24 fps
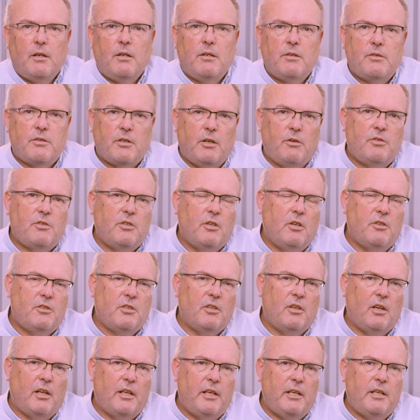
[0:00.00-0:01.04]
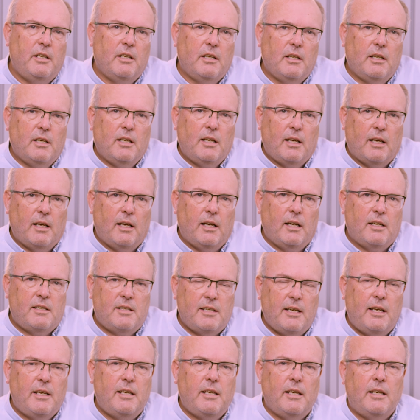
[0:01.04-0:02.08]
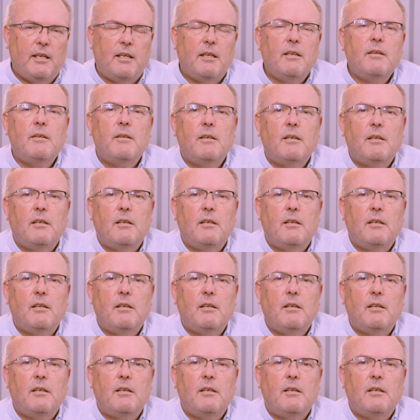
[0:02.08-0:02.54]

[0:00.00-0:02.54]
So certainly taking